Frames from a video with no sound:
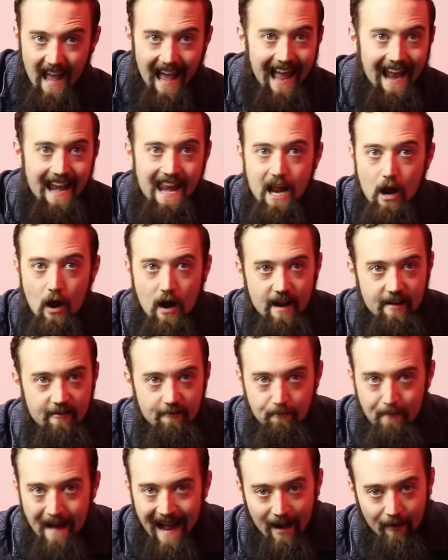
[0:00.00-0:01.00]
any kind
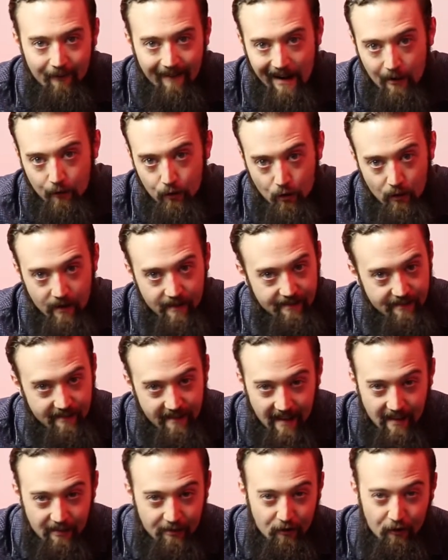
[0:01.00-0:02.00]
of background noise,
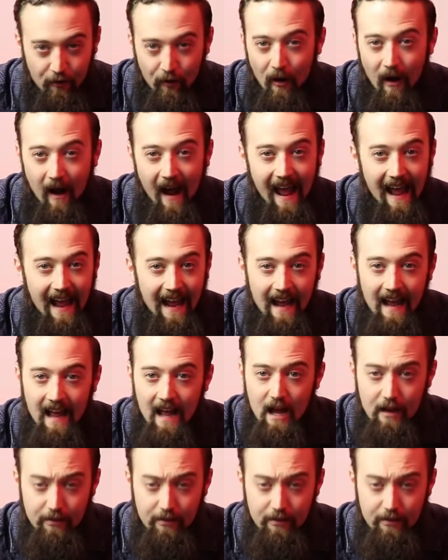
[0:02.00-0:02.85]
kids crying,